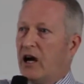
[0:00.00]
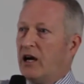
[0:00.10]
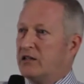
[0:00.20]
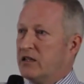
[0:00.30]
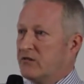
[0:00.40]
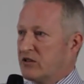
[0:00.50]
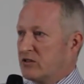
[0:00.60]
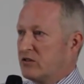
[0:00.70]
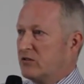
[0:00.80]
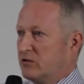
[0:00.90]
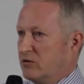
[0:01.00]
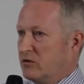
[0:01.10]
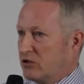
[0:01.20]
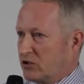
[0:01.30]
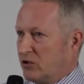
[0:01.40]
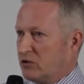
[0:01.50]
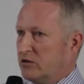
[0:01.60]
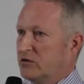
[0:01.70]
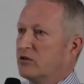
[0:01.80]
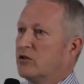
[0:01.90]
and gives it to
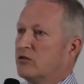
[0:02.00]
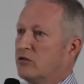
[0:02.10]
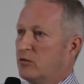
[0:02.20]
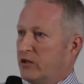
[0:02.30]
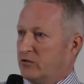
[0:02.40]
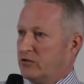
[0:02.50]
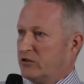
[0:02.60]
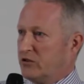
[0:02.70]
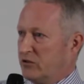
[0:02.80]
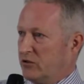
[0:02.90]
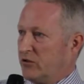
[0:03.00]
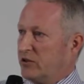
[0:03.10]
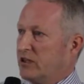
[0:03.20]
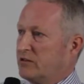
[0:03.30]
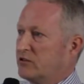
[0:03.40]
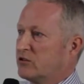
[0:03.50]
Scotland, to Wales and to Northern Ireland.